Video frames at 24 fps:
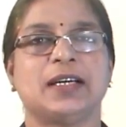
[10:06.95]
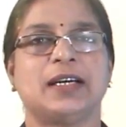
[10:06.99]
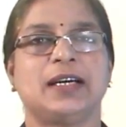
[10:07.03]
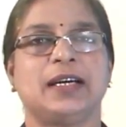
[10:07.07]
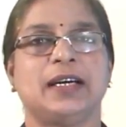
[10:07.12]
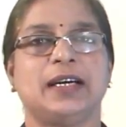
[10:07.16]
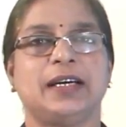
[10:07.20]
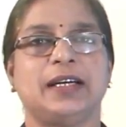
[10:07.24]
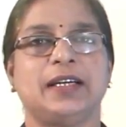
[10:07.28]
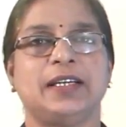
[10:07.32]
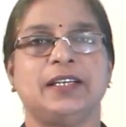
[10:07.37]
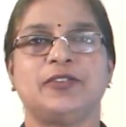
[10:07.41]

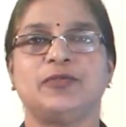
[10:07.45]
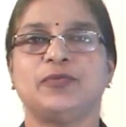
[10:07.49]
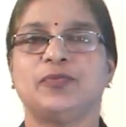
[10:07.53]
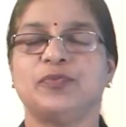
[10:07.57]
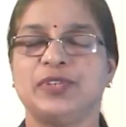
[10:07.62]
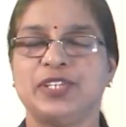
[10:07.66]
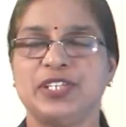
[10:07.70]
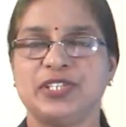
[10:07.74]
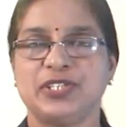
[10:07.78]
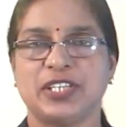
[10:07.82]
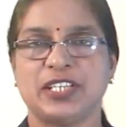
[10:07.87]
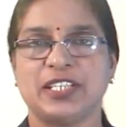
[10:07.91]
and
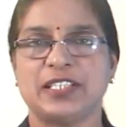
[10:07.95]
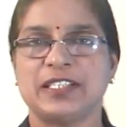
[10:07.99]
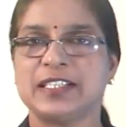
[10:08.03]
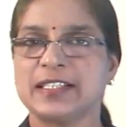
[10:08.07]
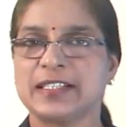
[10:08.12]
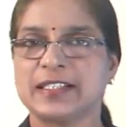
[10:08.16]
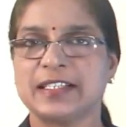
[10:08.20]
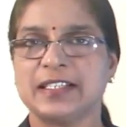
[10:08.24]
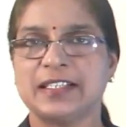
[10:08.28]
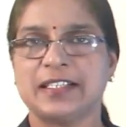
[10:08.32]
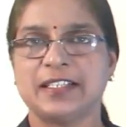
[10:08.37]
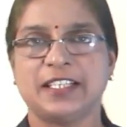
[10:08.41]
we shall
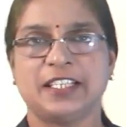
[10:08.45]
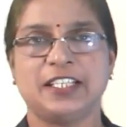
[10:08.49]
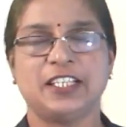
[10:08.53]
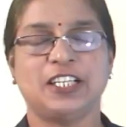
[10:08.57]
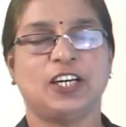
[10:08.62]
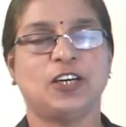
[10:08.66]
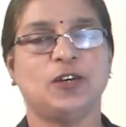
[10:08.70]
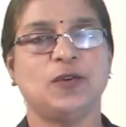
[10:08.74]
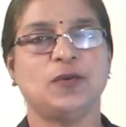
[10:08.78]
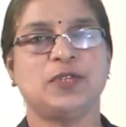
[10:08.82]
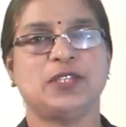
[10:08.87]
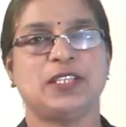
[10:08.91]
discuss the
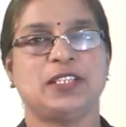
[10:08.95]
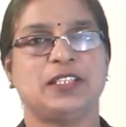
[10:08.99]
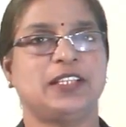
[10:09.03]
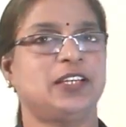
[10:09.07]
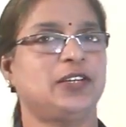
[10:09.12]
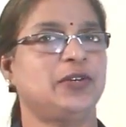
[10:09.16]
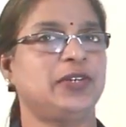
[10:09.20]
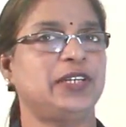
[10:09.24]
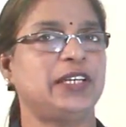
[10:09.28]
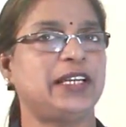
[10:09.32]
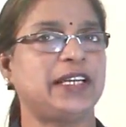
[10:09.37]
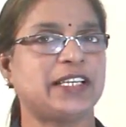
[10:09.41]
doubts in
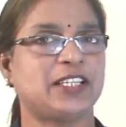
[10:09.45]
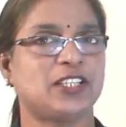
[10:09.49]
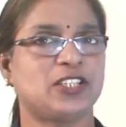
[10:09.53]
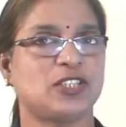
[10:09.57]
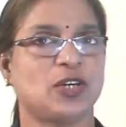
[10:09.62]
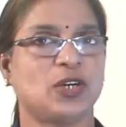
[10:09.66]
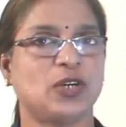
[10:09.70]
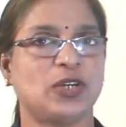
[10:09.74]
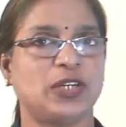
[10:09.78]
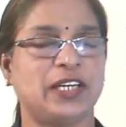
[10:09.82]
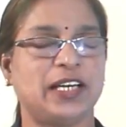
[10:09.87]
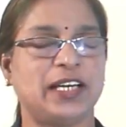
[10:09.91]
our next
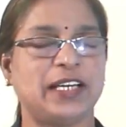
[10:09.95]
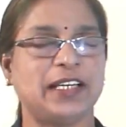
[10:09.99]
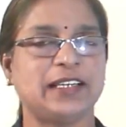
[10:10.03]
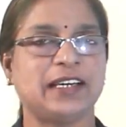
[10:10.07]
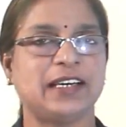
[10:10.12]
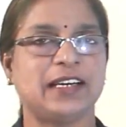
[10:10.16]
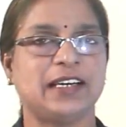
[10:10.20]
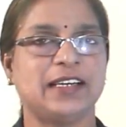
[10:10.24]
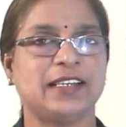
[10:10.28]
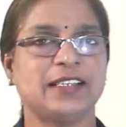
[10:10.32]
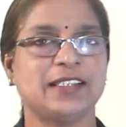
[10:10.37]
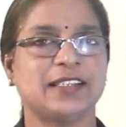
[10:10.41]
online
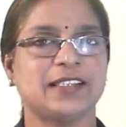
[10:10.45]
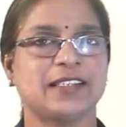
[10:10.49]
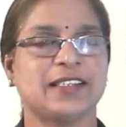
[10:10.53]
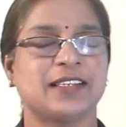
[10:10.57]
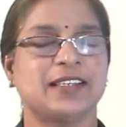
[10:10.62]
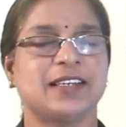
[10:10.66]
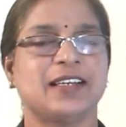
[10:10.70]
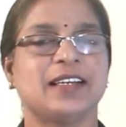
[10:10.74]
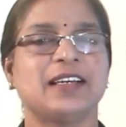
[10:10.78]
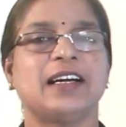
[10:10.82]
class.